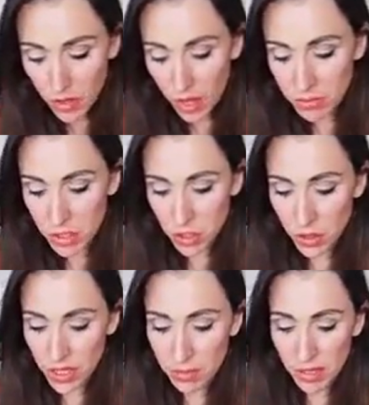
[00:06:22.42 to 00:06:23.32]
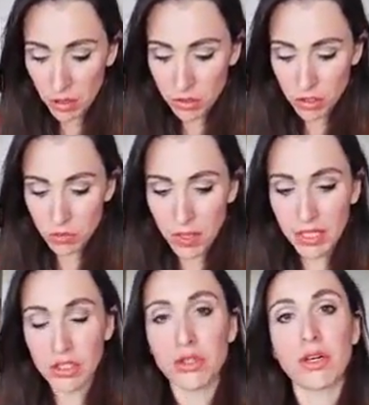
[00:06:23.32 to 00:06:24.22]
I'm just looking in my notes just to
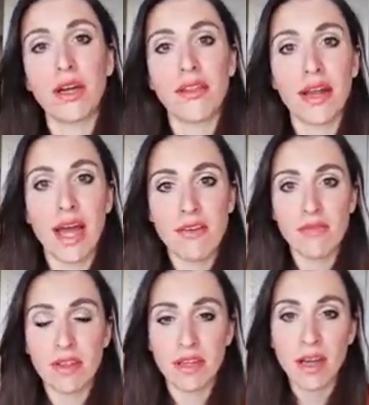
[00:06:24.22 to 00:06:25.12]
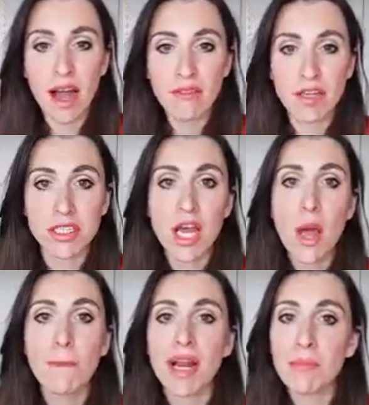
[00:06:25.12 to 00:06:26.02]
make sure that I have everything covered.
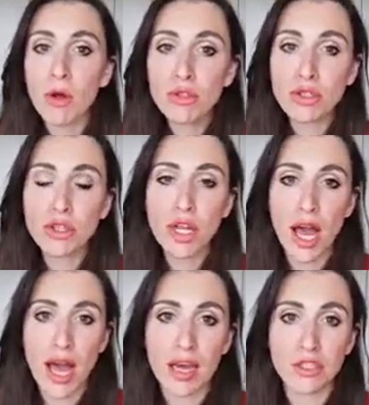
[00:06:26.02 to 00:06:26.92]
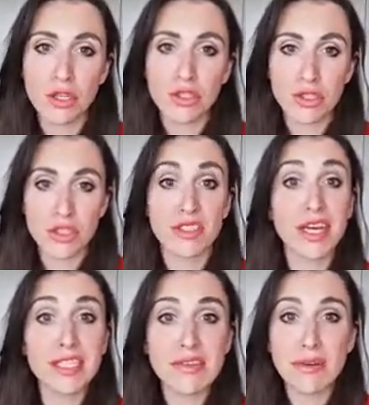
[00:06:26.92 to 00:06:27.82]
But I'm also going to add on to,
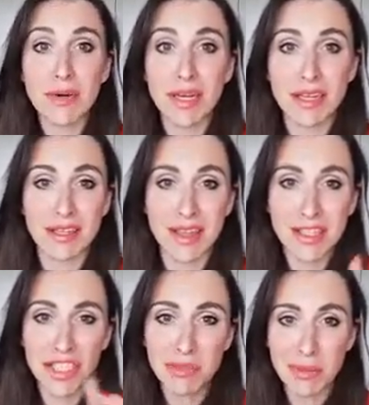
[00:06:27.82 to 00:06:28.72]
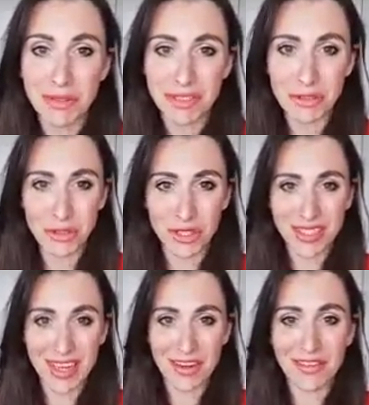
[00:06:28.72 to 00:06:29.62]
thanks everybody, thanks to the people that have
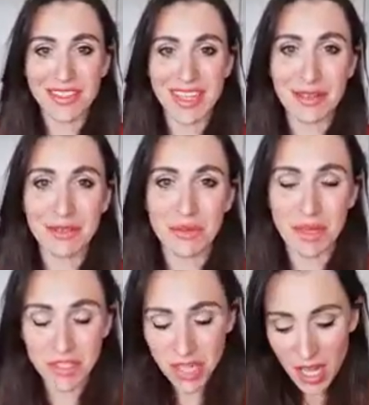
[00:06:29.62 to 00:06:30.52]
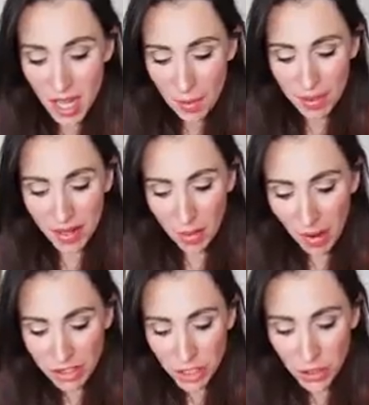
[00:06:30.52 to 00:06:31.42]
joined now. Thank you so much. But I'm
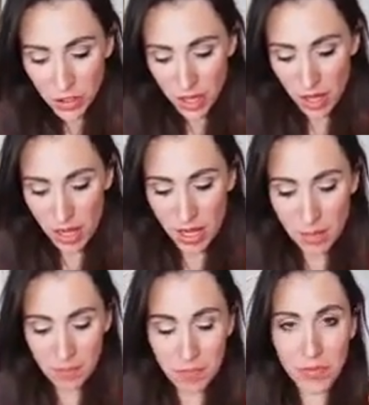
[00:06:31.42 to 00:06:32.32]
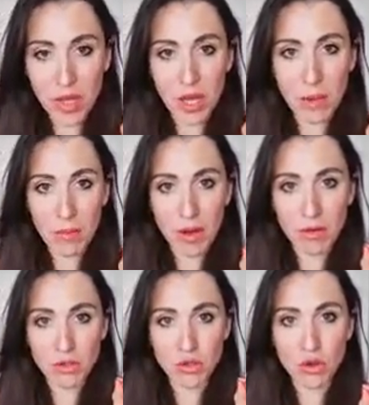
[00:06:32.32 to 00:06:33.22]
actually going to
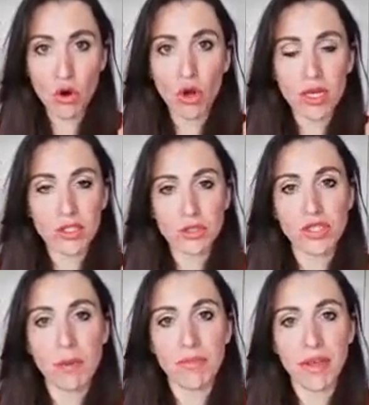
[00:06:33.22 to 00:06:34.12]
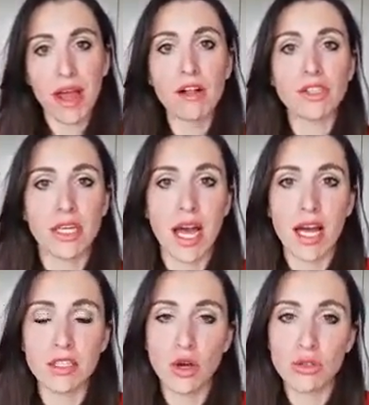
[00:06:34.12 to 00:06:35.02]
draw into something else and
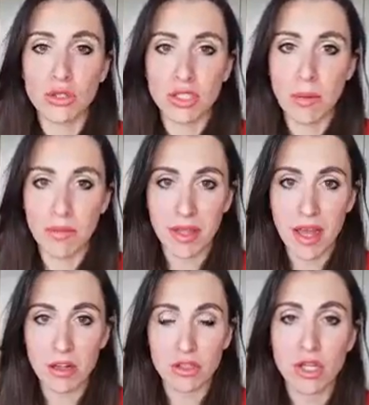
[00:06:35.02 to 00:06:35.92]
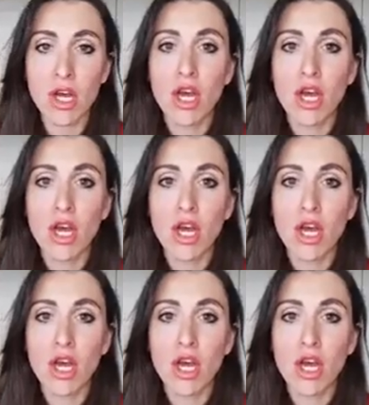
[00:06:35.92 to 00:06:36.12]
add on to something else.